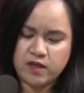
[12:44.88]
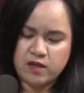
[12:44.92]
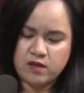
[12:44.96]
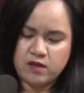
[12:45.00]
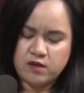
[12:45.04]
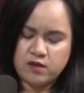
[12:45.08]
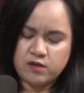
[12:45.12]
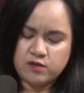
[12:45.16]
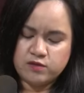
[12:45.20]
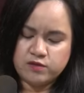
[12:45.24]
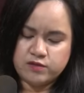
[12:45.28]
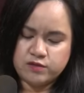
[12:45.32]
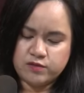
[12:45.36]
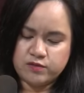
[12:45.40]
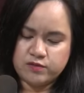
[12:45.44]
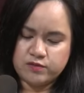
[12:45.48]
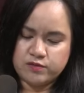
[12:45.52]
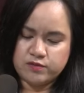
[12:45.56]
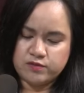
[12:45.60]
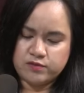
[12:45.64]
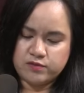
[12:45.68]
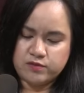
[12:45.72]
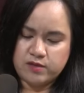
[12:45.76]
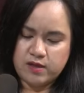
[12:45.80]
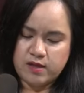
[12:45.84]

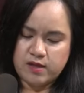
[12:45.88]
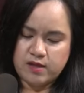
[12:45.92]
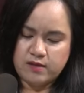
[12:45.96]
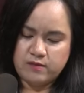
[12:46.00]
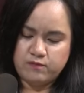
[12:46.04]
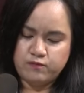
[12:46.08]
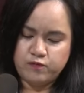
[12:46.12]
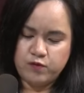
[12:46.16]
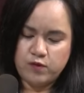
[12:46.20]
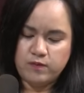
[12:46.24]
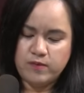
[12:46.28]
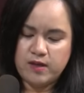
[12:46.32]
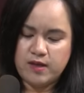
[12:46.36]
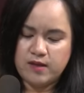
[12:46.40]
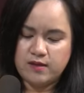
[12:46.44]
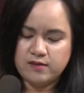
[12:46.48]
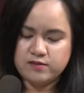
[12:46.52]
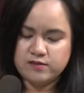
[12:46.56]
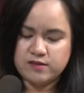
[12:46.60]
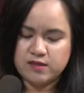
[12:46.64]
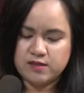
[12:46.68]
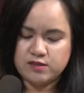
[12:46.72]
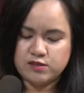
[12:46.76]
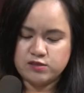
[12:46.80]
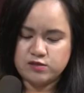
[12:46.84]
So probably
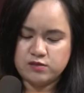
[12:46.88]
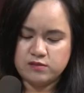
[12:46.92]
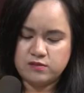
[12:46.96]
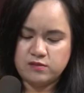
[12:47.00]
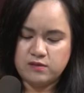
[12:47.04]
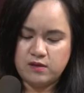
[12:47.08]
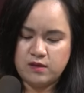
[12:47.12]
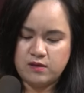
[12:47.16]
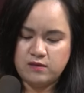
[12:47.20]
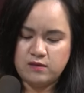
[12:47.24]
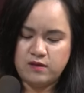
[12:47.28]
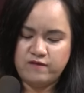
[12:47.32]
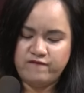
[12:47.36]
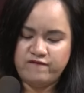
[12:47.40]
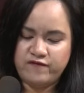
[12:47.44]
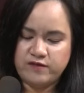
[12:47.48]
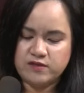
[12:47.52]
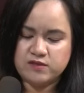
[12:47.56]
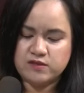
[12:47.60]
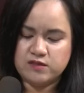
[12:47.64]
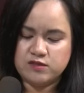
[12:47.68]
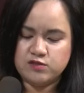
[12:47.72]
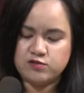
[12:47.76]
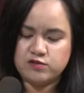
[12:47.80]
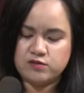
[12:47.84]
I'll
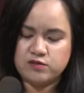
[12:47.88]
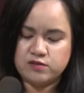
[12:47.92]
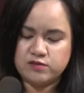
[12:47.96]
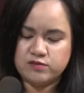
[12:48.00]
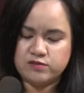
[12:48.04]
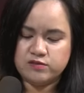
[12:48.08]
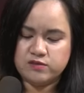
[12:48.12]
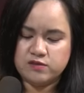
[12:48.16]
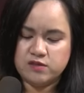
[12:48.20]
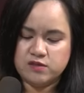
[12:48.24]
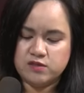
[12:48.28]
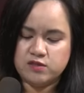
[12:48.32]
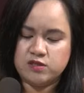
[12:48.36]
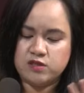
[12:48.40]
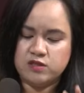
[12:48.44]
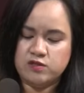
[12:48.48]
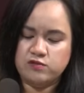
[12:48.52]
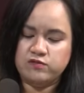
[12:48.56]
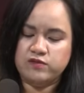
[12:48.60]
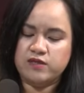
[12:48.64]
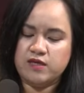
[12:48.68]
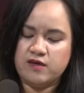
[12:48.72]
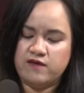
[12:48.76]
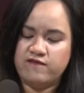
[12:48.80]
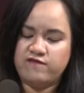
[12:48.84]
first introduce the
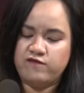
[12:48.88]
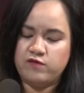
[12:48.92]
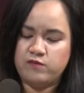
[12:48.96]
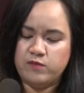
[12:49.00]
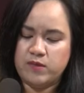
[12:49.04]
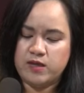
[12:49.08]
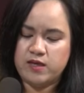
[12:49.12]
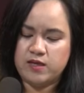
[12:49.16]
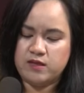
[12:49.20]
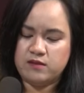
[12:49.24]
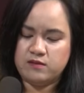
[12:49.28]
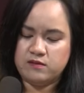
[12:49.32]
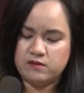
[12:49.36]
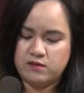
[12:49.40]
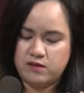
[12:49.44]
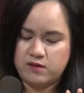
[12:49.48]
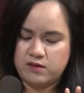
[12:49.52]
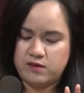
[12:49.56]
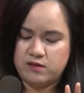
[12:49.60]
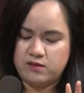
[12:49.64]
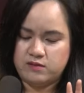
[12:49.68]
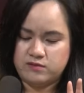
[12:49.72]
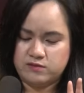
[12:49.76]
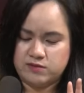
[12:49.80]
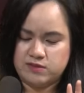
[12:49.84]
two that have remained
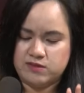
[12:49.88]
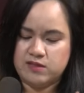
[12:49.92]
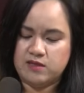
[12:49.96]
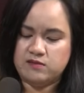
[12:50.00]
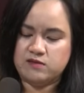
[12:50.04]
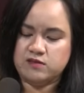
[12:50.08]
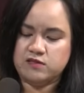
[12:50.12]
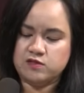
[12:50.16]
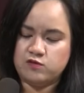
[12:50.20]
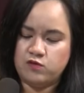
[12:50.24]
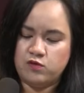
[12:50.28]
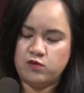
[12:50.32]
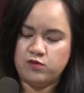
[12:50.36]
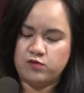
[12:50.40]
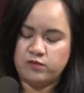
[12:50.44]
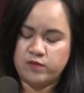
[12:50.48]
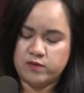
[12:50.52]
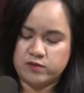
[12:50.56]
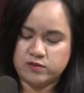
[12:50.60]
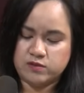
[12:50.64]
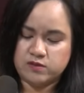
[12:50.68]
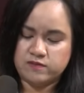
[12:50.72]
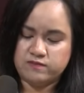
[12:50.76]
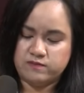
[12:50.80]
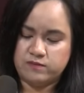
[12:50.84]
status quo,
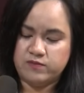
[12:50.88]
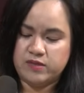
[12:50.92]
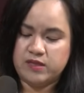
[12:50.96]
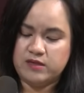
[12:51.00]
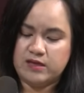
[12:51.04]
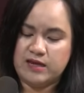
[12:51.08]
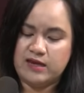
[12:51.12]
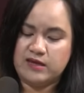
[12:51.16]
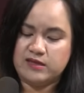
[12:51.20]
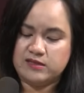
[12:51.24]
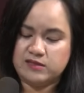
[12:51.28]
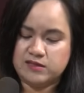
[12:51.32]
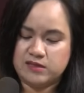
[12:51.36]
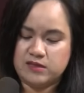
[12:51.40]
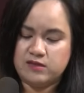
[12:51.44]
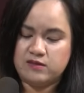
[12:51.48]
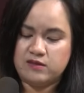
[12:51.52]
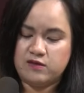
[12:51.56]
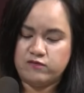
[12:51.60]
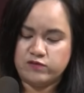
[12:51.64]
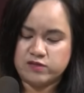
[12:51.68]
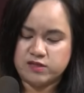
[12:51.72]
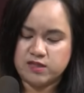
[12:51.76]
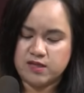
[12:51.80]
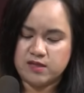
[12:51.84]
because there have been 18
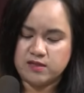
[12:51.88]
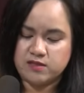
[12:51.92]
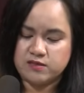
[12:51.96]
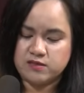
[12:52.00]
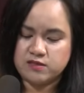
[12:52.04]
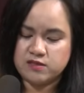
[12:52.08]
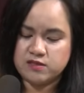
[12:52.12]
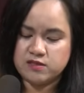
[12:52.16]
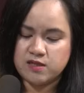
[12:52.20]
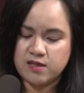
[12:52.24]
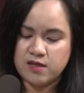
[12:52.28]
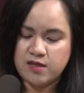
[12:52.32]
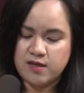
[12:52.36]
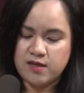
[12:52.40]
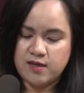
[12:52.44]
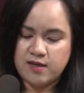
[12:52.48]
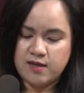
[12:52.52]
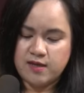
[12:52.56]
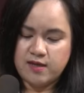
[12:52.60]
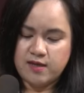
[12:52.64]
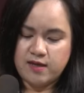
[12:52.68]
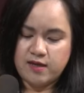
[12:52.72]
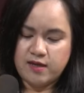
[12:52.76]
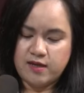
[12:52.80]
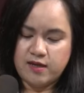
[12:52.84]
that were challenged.
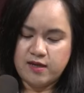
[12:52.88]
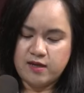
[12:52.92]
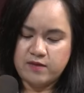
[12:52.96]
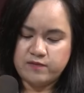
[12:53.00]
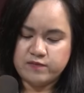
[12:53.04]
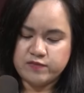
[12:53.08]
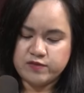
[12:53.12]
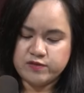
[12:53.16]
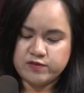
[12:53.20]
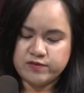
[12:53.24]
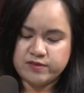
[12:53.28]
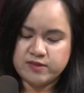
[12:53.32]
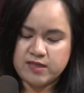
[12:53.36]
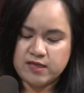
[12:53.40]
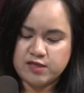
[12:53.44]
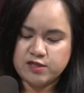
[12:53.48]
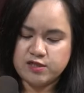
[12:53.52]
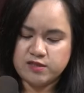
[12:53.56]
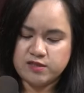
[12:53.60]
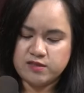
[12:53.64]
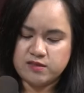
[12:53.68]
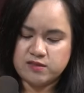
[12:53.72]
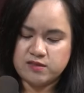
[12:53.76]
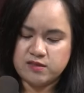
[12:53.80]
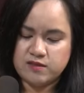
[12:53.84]
So
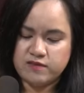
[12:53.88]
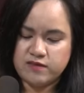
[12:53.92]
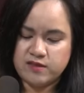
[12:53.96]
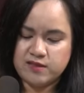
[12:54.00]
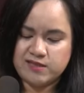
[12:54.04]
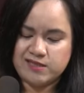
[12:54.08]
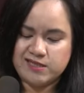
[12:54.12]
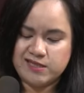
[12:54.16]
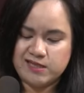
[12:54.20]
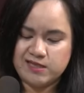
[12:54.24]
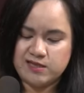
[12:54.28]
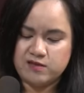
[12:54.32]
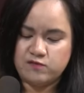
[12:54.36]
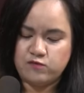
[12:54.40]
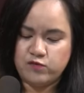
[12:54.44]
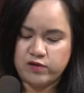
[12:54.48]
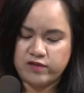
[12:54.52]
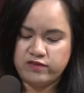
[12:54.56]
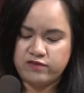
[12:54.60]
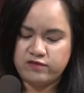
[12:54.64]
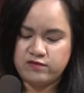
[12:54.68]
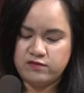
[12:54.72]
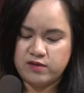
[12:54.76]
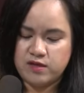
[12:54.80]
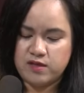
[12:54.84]
sections
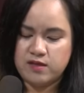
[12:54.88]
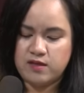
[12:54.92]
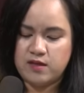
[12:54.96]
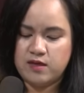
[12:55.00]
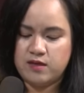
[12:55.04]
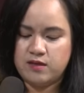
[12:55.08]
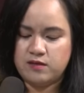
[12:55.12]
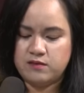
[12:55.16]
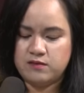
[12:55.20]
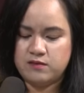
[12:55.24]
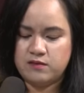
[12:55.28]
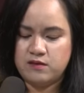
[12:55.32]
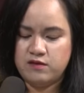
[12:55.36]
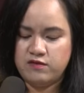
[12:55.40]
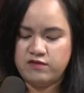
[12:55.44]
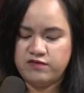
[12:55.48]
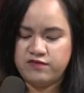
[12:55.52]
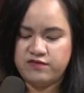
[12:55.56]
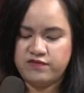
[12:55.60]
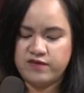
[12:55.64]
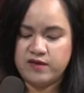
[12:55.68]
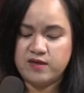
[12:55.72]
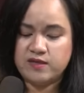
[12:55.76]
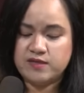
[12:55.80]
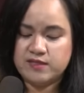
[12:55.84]
13(1)(3) and
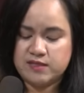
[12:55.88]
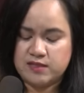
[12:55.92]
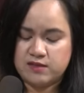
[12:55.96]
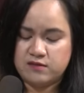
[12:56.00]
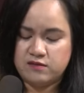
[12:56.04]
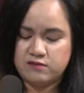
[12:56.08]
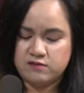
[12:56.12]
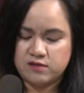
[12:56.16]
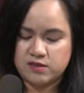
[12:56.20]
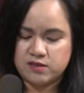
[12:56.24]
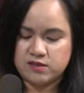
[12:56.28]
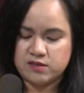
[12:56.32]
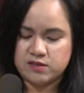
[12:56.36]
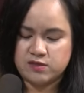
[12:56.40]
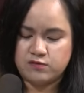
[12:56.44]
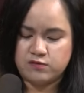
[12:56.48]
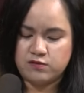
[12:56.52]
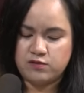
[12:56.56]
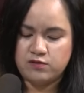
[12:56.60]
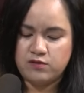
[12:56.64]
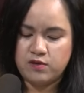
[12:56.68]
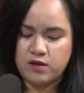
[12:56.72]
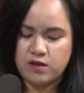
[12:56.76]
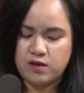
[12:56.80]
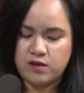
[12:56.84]

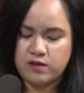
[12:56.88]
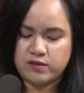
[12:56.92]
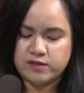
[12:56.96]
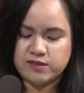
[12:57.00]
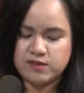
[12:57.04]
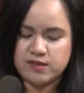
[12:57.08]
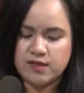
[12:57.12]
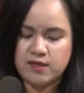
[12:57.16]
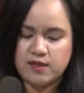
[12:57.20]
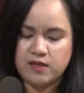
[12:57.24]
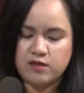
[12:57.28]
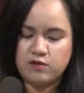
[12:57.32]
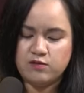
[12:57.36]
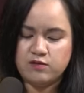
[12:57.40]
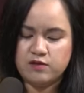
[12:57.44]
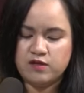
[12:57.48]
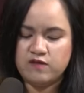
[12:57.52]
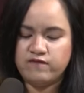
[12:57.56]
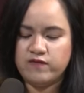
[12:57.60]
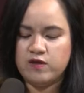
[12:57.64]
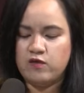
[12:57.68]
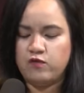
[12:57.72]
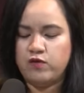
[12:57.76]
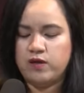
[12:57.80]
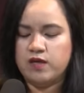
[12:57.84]
30(3)(0) are selling or
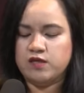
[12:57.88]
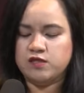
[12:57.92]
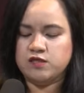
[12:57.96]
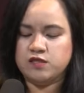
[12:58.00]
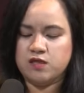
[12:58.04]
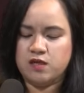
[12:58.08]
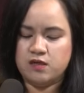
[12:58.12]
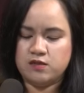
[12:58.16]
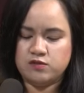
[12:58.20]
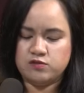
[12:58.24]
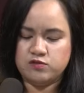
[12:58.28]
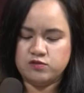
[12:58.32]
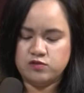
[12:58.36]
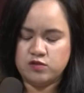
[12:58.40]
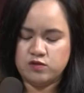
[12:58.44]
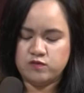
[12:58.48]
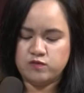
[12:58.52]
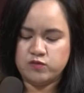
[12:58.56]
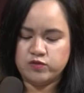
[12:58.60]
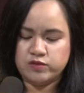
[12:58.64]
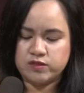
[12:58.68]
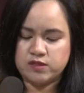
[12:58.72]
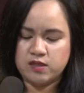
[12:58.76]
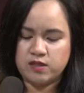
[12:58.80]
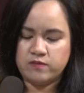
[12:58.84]
giving away a child to
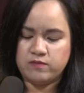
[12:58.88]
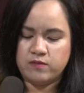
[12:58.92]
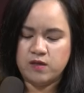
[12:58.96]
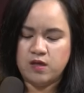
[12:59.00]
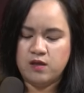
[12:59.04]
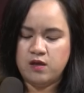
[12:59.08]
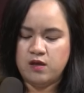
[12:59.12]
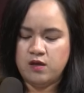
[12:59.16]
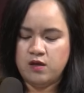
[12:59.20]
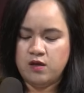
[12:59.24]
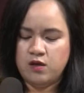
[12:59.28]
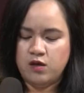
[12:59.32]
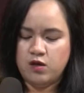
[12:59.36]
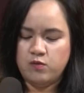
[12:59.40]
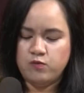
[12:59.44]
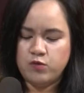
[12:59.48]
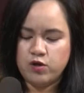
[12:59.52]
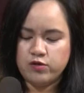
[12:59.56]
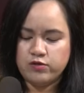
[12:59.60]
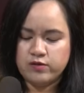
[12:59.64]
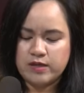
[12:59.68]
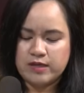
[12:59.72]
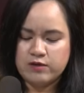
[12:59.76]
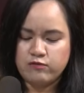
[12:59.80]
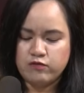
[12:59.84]
non-Muslim or
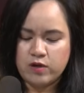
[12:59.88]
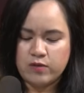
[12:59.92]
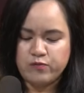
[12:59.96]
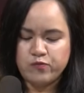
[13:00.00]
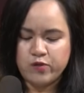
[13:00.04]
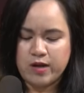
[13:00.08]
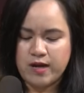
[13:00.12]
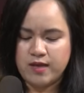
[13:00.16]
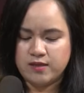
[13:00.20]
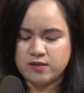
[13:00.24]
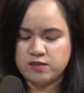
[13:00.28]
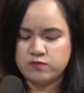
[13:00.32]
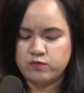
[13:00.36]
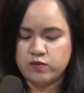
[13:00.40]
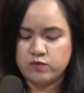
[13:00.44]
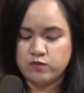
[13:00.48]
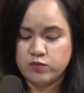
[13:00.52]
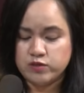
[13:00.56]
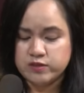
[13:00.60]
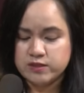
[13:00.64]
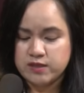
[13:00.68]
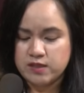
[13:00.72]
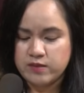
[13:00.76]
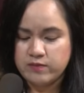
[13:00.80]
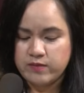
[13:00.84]
morally reprehensible
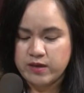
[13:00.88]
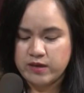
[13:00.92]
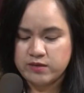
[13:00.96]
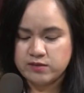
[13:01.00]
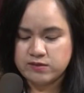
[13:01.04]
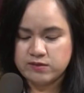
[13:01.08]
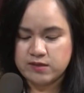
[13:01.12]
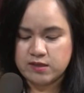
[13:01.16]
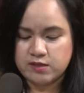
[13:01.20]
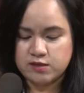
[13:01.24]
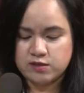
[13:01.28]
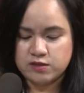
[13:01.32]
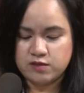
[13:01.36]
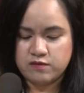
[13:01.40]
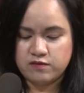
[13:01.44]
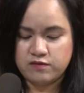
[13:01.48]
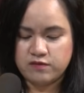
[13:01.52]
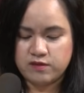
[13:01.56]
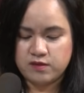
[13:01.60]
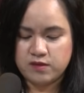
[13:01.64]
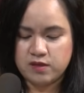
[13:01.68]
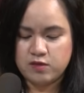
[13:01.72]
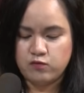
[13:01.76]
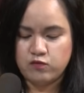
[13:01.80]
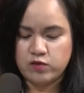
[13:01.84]
Muslim, and section
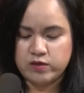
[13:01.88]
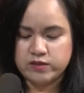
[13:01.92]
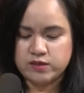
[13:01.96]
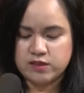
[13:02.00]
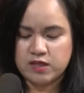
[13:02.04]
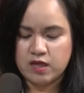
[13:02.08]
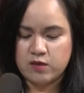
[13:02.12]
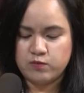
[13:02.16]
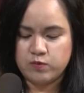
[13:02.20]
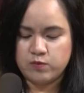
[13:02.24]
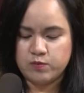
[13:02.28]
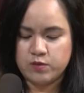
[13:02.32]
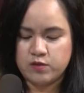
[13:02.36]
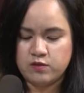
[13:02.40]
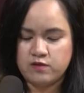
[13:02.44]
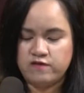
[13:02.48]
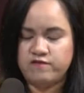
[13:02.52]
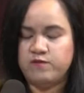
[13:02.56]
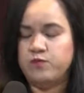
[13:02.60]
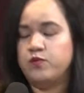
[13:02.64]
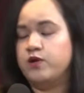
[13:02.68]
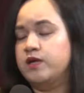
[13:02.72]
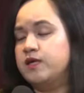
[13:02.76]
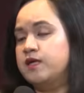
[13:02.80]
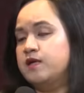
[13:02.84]
30, words capable
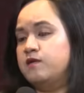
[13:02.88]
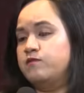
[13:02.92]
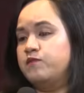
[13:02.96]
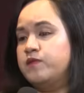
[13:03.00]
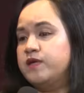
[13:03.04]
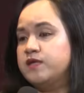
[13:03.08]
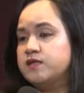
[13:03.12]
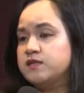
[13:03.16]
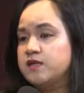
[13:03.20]
of breaking peace.